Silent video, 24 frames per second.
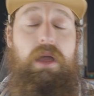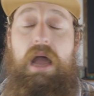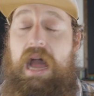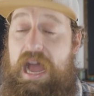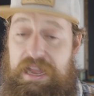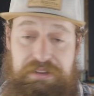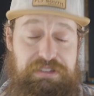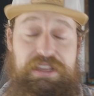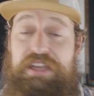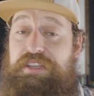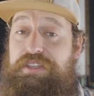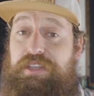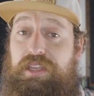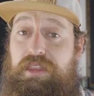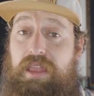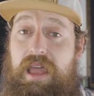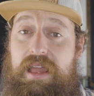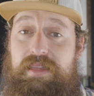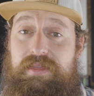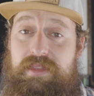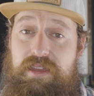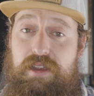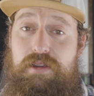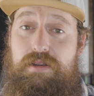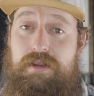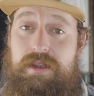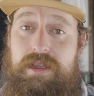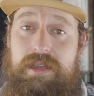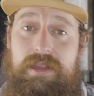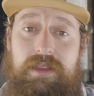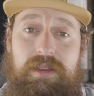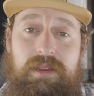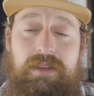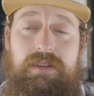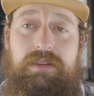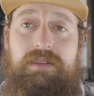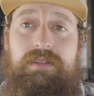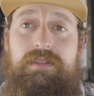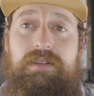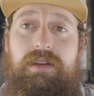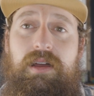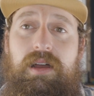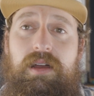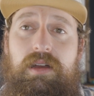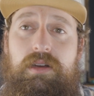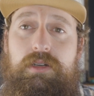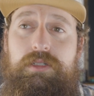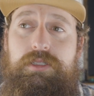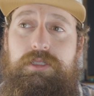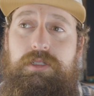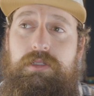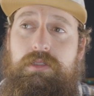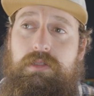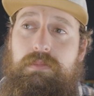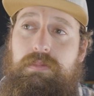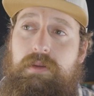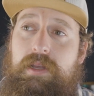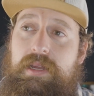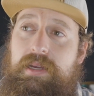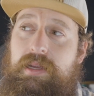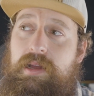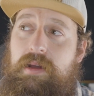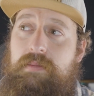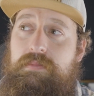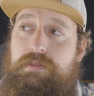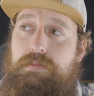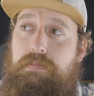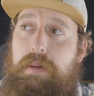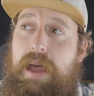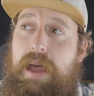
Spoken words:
I tested that theory. Her shoulder blade comes